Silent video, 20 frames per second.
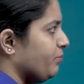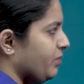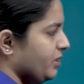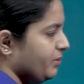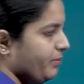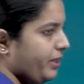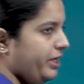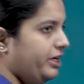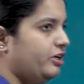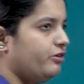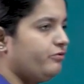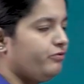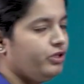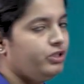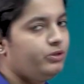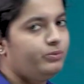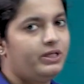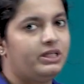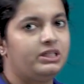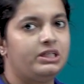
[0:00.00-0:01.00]
but by
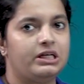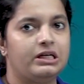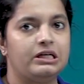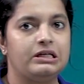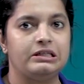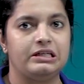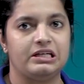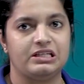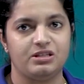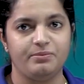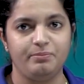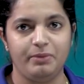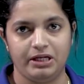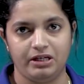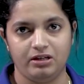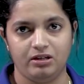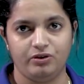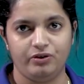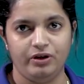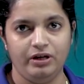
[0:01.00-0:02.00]
default we are taking it as a
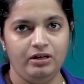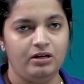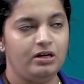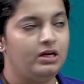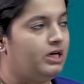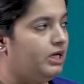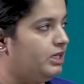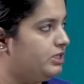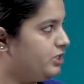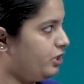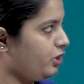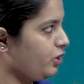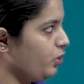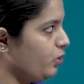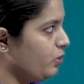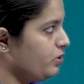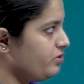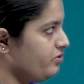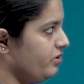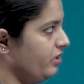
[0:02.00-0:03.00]
metal ring. It's a
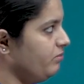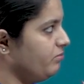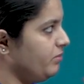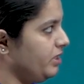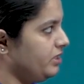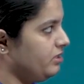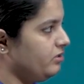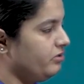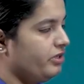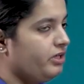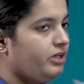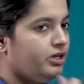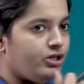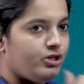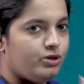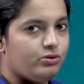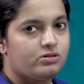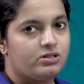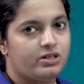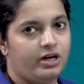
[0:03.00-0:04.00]
closed ring, metal ring,
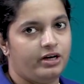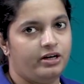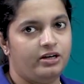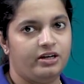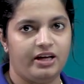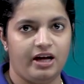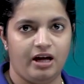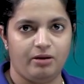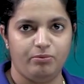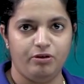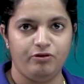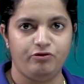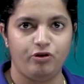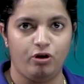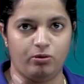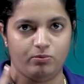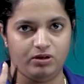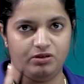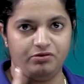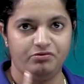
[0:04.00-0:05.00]
induced current can be
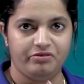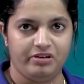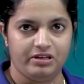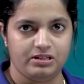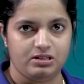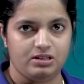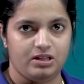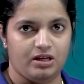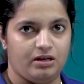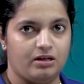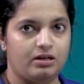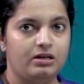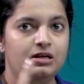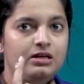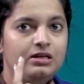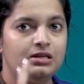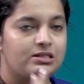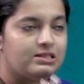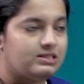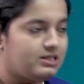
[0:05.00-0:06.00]
formed, first thing.
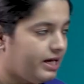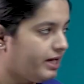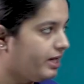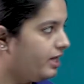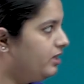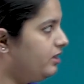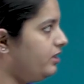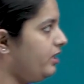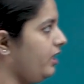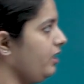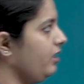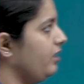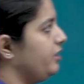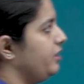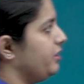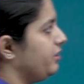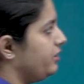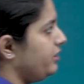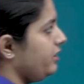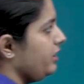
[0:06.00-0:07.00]
Second thing
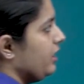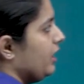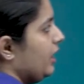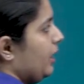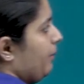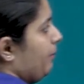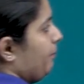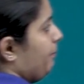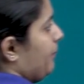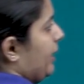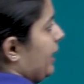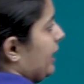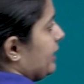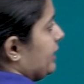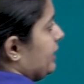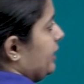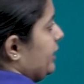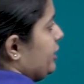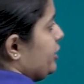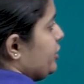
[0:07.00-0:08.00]
here,
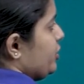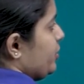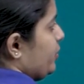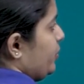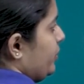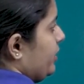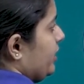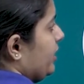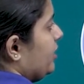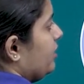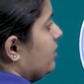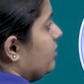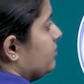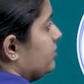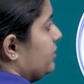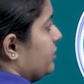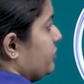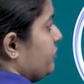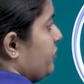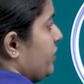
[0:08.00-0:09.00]
magnitude,
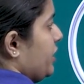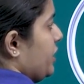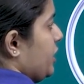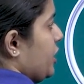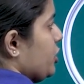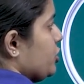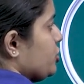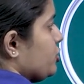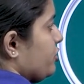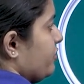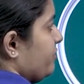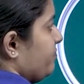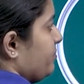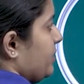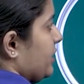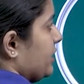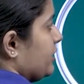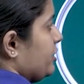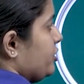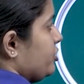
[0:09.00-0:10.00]
the variation of
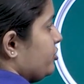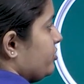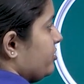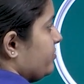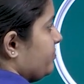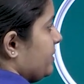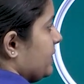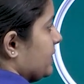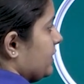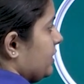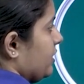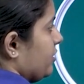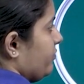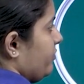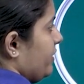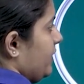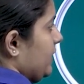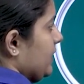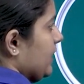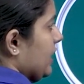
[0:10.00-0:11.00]
magnitude of magnetic
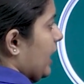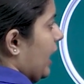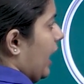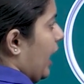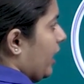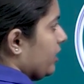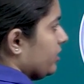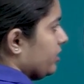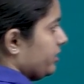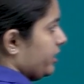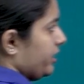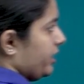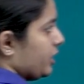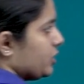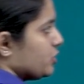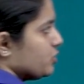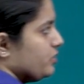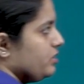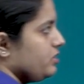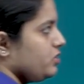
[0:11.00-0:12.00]
field and the
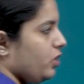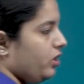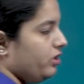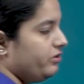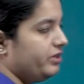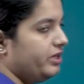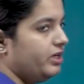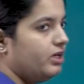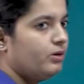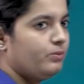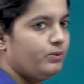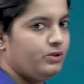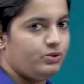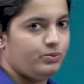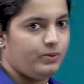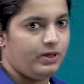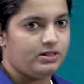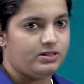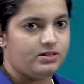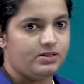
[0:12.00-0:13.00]
direction is already given
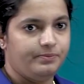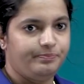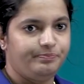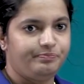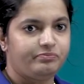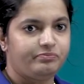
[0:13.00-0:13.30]
to us.